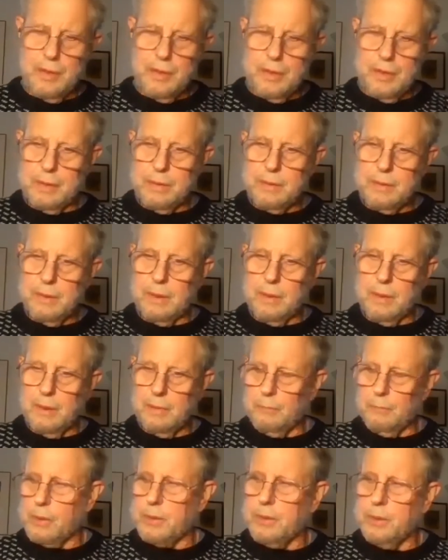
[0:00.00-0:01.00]
things and
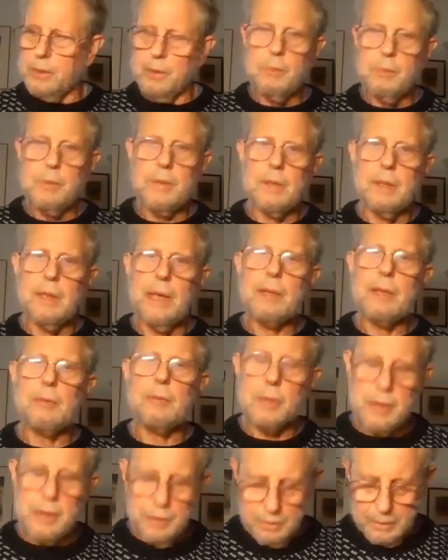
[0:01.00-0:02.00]
unfortunately was
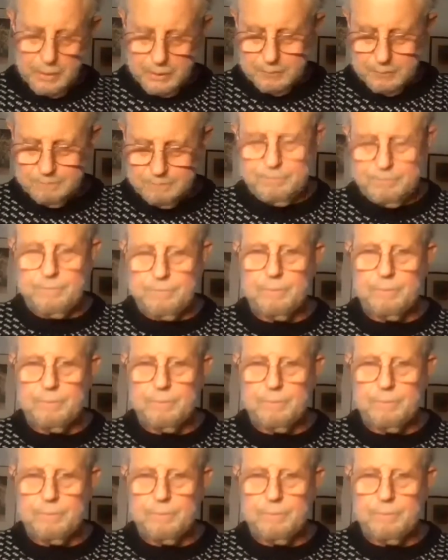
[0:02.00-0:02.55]
electrocuted.